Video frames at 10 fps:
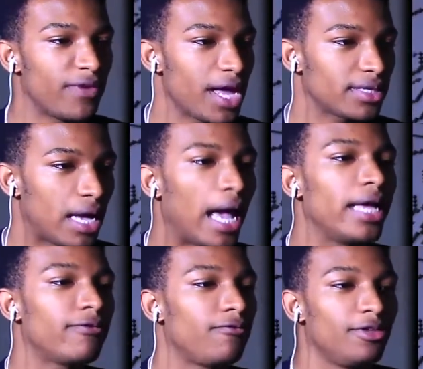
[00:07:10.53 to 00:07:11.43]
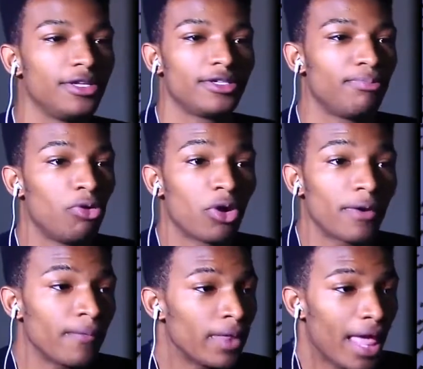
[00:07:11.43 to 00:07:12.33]
In fact, I fully
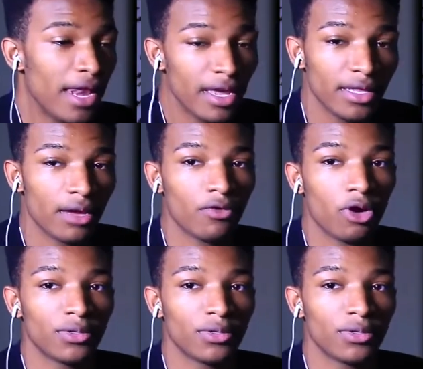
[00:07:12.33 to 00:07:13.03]
support any endeavor